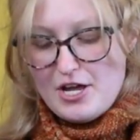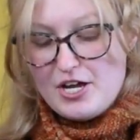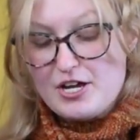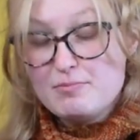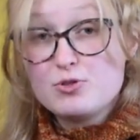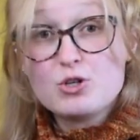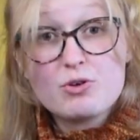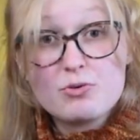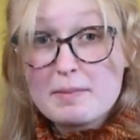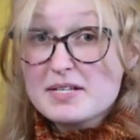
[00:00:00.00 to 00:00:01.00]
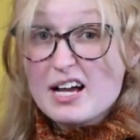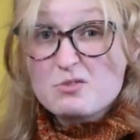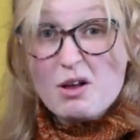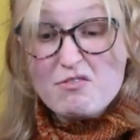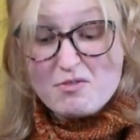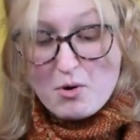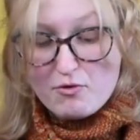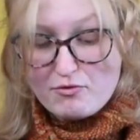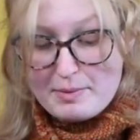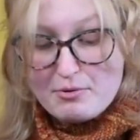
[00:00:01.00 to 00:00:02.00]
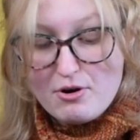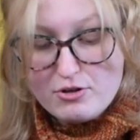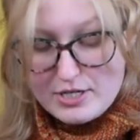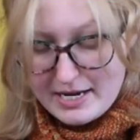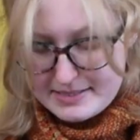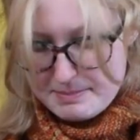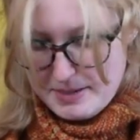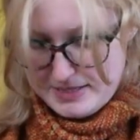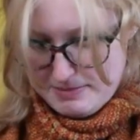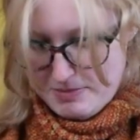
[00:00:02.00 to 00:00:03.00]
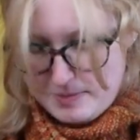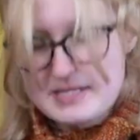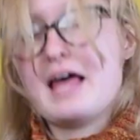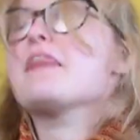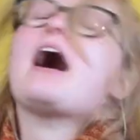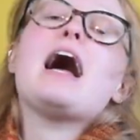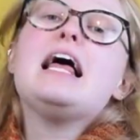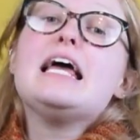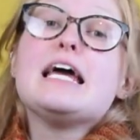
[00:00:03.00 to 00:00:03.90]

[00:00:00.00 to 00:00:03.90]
Do go on the website as well for more free projects and bits and bobs like that.